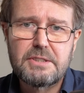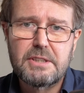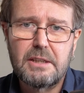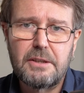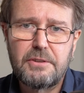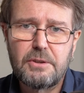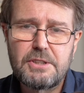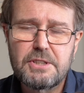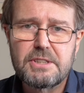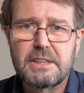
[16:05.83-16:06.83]
So if you're
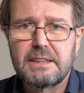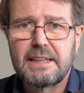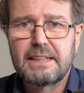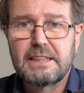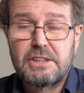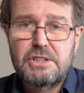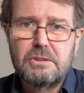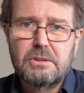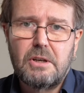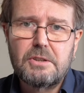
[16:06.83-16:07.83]
interested in that
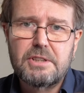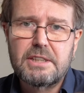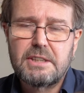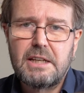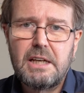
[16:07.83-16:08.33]
additional content